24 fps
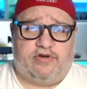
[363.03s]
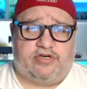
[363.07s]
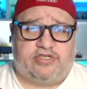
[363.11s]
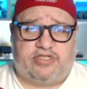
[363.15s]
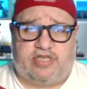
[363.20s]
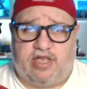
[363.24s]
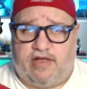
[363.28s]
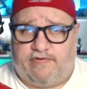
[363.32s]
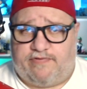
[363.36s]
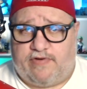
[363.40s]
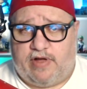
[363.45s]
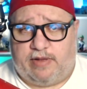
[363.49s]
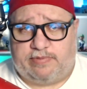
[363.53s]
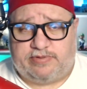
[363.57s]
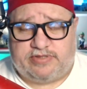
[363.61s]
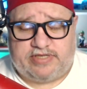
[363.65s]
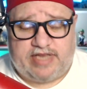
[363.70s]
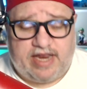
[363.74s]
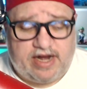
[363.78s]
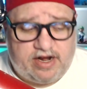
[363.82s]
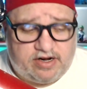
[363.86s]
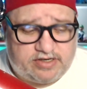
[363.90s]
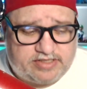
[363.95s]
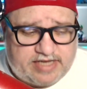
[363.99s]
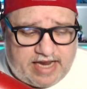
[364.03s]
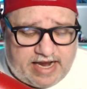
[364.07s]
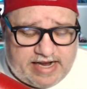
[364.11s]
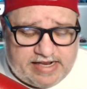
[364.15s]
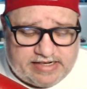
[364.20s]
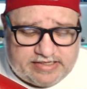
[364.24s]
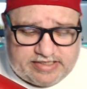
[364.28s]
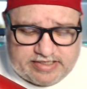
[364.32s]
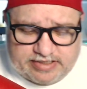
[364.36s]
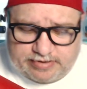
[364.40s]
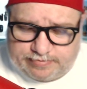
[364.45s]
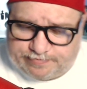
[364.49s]
stuff upstairs, and
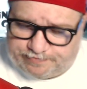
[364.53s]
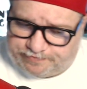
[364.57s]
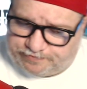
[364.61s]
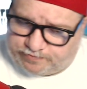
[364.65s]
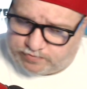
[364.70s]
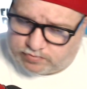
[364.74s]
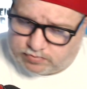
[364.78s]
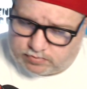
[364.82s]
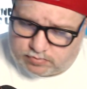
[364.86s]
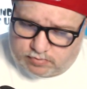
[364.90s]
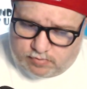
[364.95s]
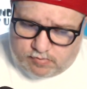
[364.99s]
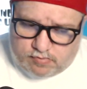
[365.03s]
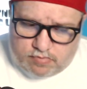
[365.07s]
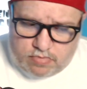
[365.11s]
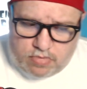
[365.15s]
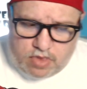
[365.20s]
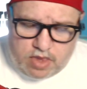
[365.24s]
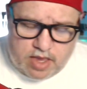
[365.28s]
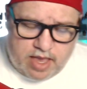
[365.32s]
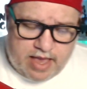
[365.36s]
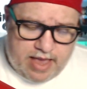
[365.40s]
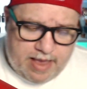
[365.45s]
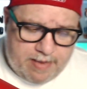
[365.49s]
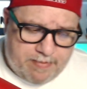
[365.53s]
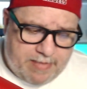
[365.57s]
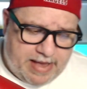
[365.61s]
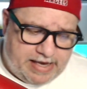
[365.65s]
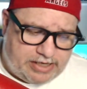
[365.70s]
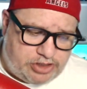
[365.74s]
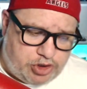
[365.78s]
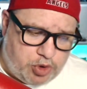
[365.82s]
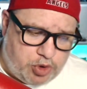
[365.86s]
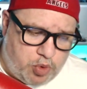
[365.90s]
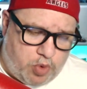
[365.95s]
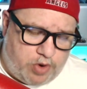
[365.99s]
it
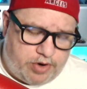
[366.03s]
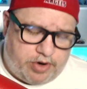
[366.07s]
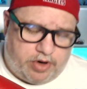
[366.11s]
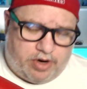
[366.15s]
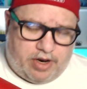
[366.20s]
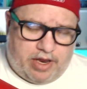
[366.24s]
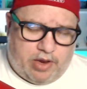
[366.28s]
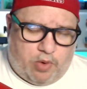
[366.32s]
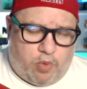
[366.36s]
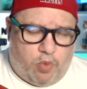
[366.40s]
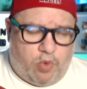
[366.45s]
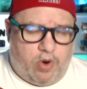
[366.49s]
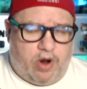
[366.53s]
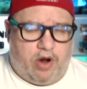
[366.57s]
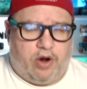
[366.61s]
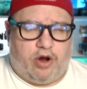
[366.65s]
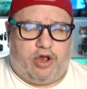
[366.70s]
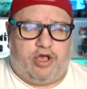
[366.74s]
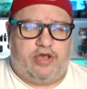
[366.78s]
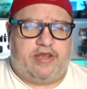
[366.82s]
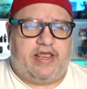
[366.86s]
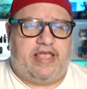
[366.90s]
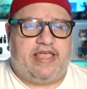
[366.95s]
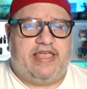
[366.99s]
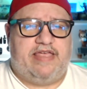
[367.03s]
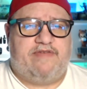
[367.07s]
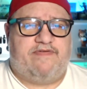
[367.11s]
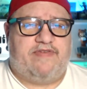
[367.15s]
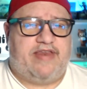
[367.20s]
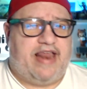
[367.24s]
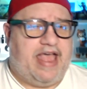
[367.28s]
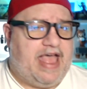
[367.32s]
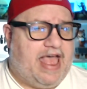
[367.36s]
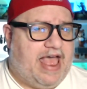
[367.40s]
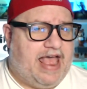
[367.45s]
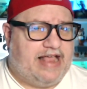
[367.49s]
makes you wonder, like, where could they even
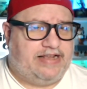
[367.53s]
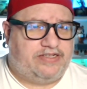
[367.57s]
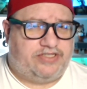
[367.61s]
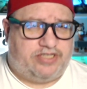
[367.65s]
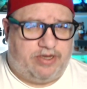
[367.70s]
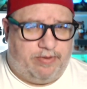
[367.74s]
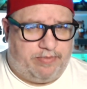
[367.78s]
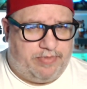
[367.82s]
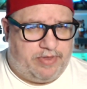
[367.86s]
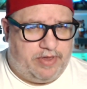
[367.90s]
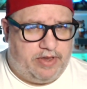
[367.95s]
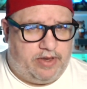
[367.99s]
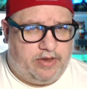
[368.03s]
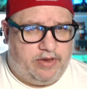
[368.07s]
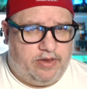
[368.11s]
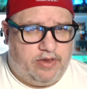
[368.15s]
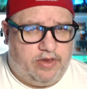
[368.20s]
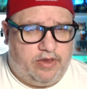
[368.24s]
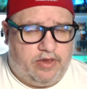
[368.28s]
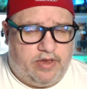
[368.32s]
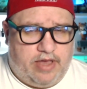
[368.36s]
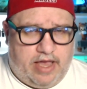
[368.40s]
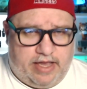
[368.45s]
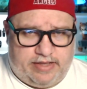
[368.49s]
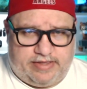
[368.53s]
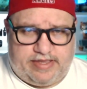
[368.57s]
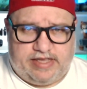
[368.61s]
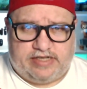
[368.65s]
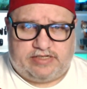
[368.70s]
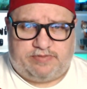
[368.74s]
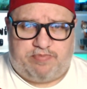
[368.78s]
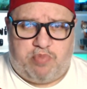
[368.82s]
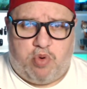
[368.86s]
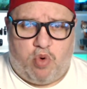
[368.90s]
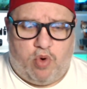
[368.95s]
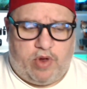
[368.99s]
add something at this
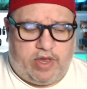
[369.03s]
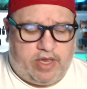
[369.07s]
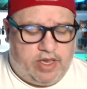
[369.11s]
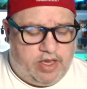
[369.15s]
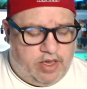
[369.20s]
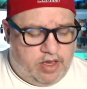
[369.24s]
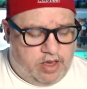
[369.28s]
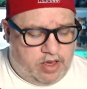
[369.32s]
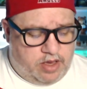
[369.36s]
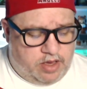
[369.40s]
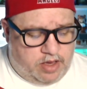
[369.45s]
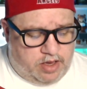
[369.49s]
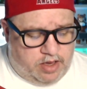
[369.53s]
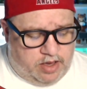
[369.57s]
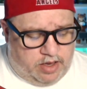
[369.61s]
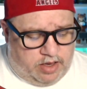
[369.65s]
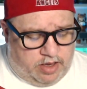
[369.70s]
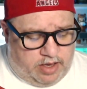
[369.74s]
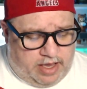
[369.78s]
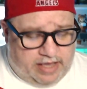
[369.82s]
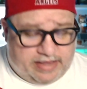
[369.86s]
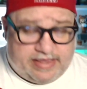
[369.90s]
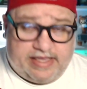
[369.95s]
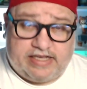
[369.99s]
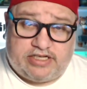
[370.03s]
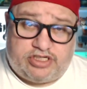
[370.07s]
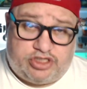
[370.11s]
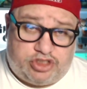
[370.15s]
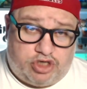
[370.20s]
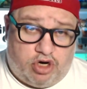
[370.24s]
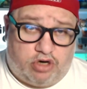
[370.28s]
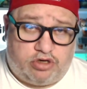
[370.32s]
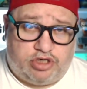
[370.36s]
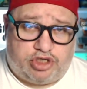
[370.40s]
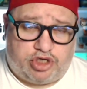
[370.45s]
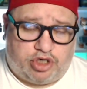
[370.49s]
point, at this
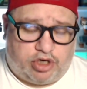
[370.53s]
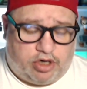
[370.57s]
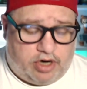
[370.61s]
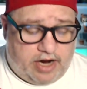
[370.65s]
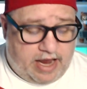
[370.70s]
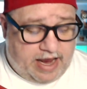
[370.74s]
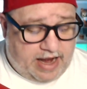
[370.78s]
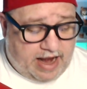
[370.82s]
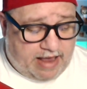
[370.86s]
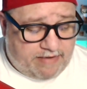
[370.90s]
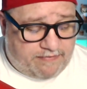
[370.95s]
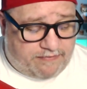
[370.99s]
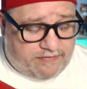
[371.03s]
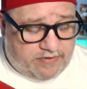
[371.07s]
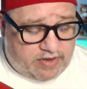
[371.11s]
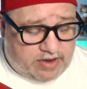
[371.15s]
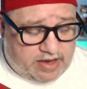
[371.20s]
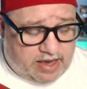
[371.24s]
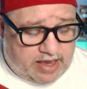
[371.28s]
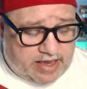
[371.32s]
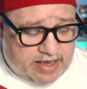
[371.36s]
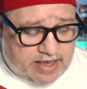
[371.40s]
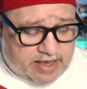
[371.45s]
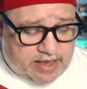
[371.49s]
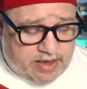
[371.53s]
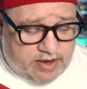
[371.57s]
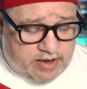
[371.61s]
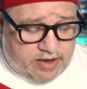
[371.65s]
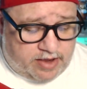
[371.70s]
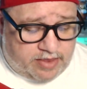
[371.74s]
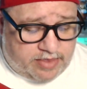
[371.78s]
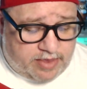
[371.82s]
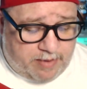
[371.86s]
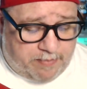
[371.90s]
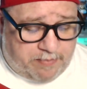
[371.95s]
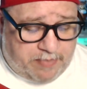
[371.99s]
juncture? And I feel like
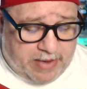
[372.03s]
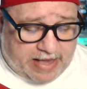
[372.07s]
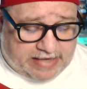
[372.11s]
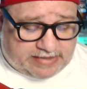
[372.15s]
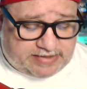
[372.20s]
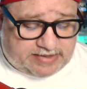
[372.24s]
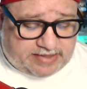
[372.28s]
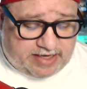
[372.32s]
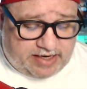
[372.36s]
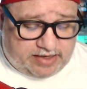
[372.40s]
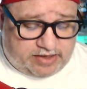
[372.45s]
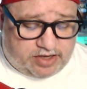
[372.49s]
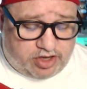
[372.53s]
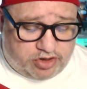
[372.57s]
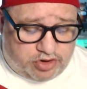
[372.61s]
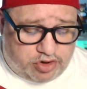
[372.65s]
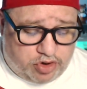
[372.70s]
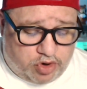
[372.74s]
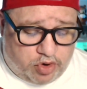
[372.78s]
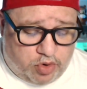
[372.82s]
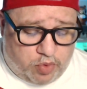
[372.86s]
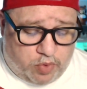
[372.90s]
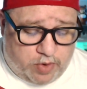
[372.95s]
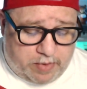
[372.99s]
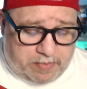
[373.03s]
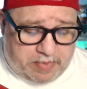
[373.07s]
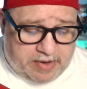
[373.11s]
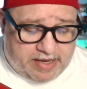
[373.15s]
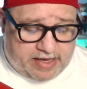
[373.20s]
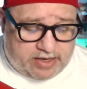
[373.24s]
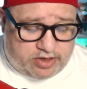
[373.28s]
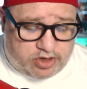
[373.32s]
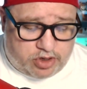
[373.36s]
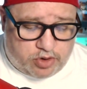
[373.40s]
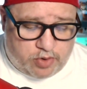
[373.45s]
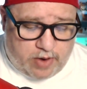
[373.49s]
the best thing to do would be
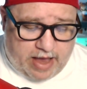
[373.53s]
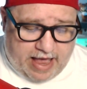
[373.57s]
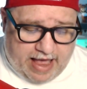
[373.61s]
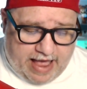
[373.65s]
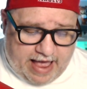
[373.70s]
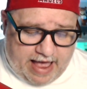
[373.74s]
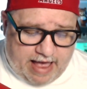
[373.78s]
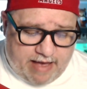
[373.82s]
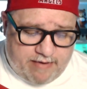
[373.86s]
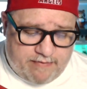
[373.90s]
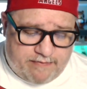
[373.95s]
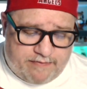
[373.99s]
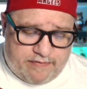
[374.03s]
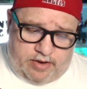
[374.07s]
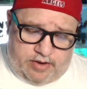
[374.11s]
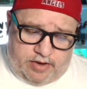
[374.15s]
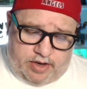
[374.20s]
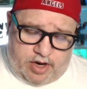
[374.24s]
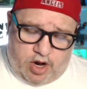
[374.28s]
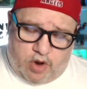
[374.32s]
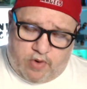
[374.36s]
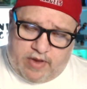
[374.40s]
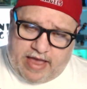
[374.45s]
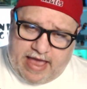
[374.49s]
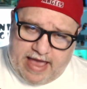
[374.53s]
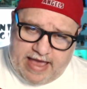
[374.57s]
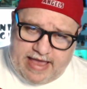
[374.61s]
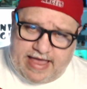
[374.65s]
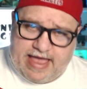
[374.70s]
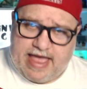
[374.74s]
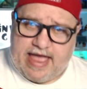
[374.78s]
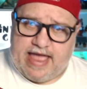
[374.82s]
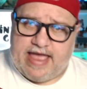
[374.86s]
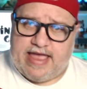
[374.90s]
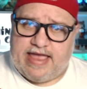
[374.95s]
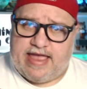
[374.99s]
to have,
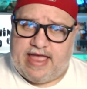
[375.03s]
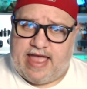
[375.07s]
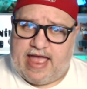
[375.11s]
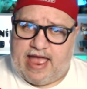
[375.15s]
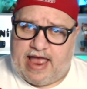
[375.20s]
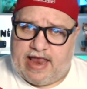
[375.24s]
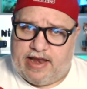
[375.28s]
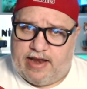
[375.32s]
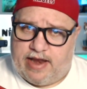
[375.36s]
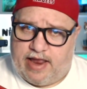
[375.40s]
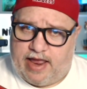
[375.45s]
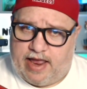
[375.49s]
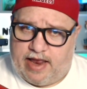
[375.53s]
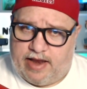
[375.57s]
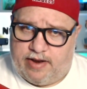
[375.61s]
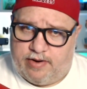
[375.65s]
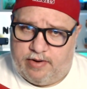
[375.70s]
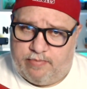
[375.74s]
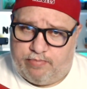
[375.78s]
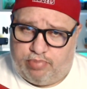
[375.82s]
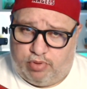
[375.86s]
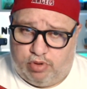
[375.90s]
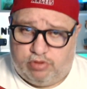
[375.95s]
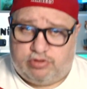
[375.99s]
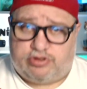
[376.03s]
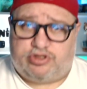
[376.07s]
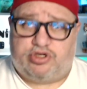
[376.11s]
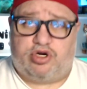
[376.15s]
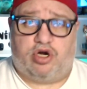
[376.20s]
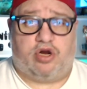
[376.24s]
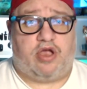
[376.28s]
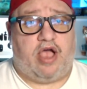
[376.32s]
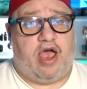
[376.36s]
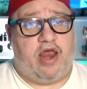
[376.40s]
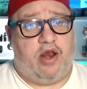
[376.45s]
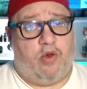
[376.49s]
KK and Brewster
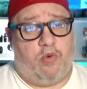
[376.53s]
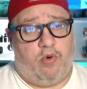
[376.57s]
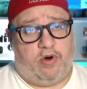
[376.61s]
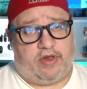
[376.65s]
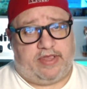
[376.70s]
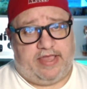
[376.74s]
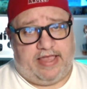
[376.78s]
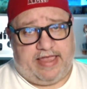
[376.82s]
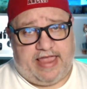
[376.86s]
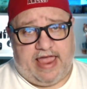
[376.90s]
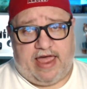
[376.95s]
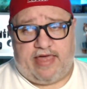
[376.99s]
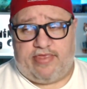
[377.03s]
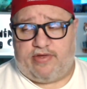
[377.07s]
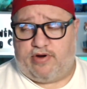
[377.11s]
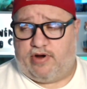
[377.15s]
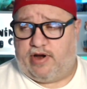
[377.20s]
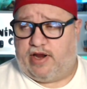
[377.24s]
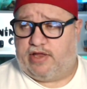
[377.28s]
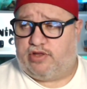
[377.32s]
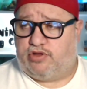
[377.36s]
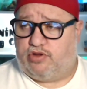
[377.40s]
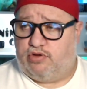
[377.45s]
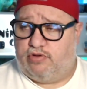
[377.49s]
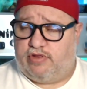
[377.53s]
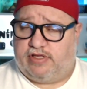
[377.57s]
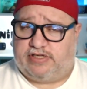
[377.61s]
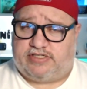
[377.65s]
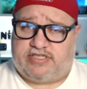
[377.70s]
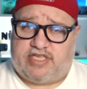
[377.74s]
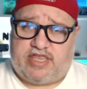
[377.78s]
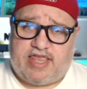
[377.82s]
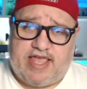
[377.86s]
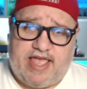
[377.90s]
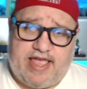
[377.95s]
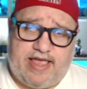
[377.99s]
kind of work together and do this
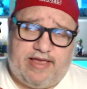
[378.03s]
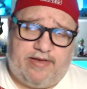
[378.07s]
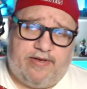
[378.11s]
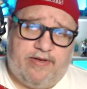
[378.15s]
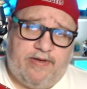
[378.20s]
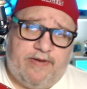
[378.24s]
thing,